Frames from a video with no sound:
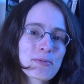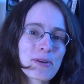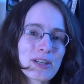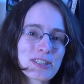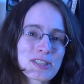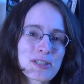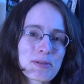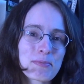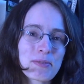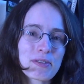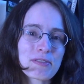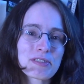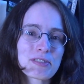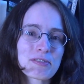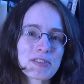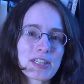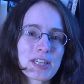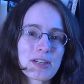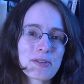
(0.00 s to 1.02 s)
watched the
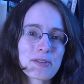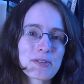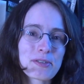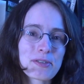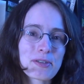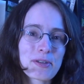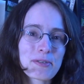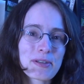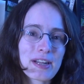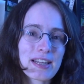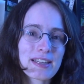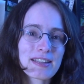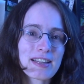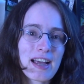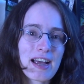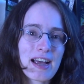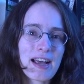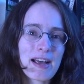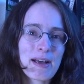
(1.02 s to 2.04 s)
previous video you know that
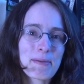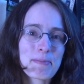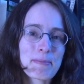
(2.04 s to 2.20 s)
uh,